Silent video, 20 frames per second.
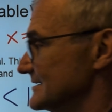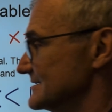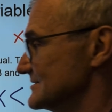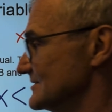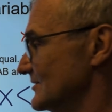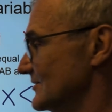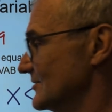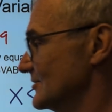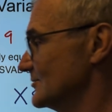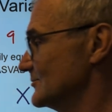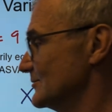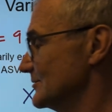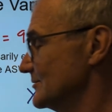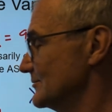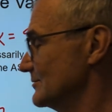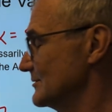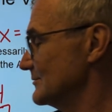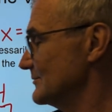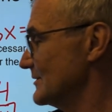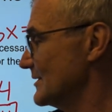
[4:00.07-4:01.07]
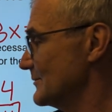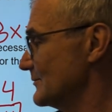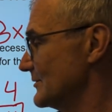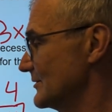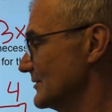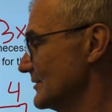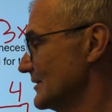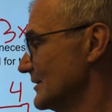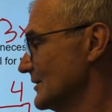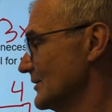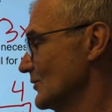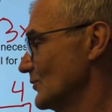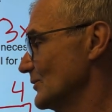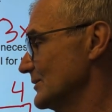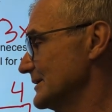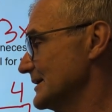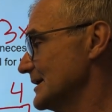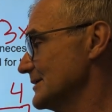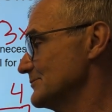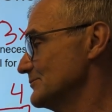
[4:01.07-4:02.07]
it's a hard one to remember.
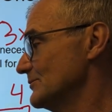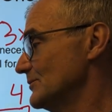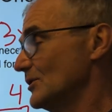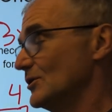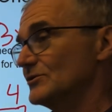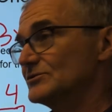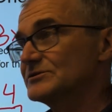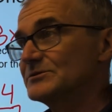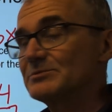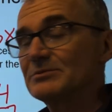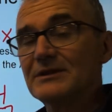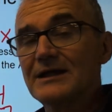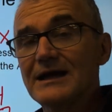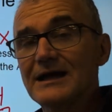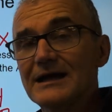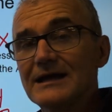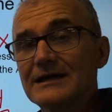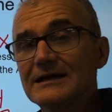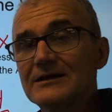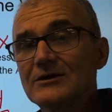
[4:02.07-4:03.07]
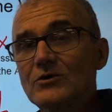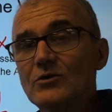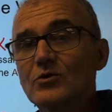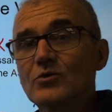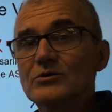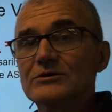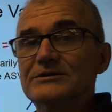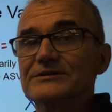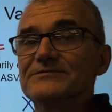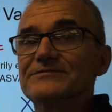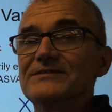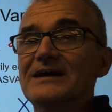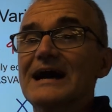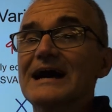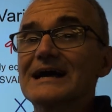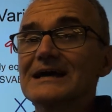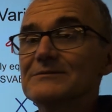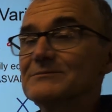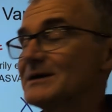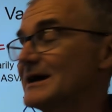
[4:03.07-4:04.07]
When I multiply or
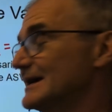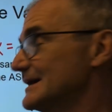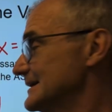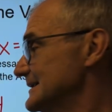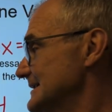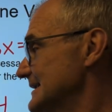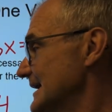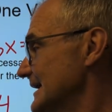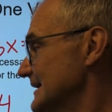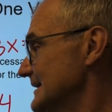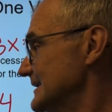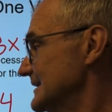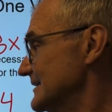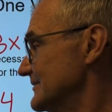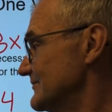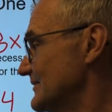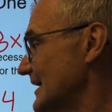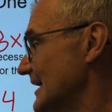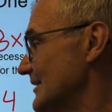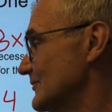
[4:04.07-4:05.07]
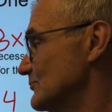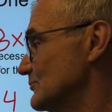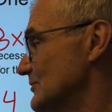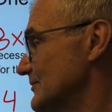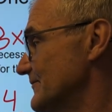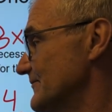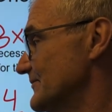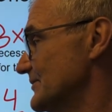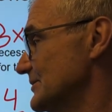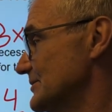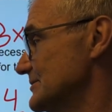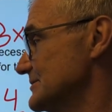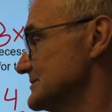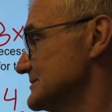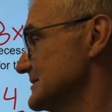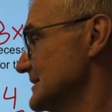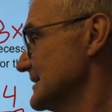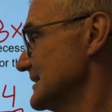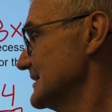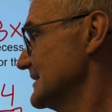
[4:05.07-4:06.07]
divide by a negative, I
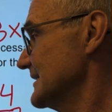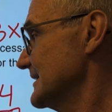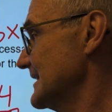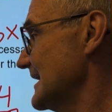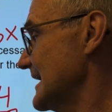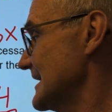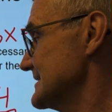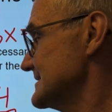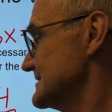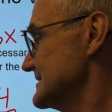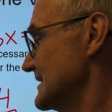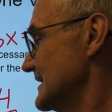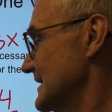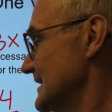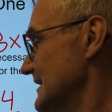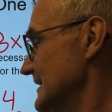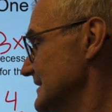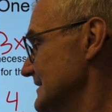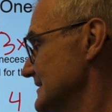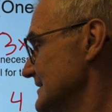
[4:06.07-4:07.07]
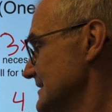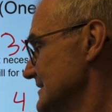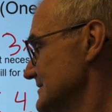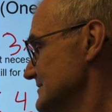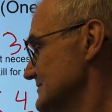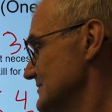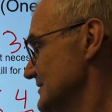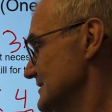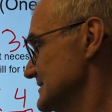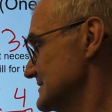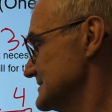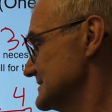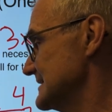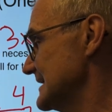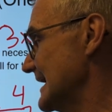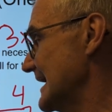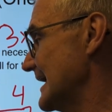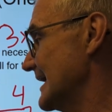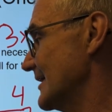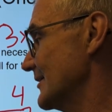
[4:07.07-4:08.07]
reverse that sign. So this
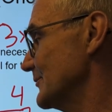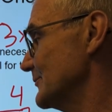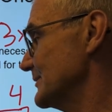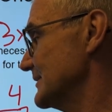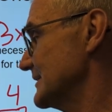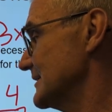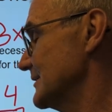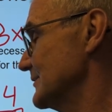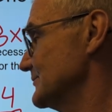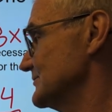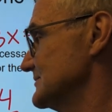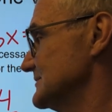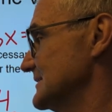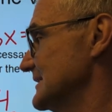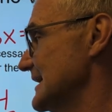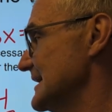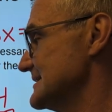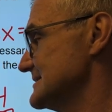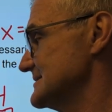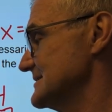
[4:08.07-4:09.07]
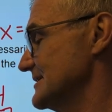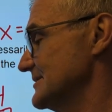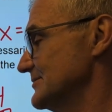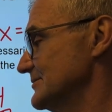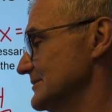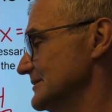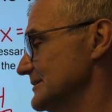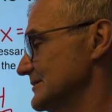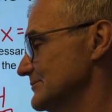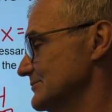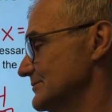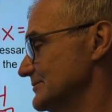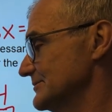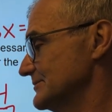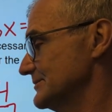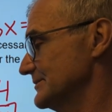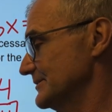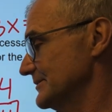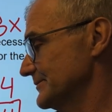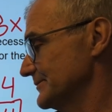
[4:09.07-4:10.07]
now becomes less than or equal
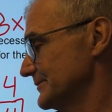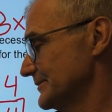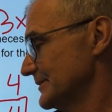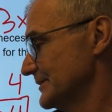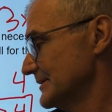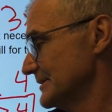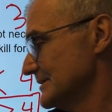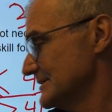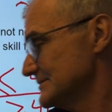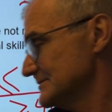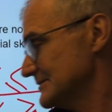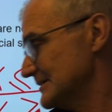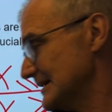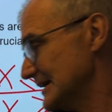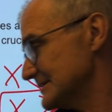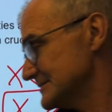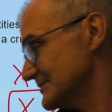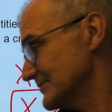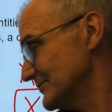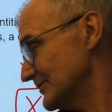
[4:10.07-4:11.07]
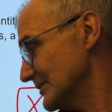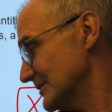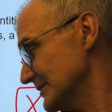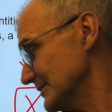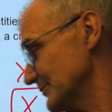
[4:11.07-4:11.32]
to. So that's a very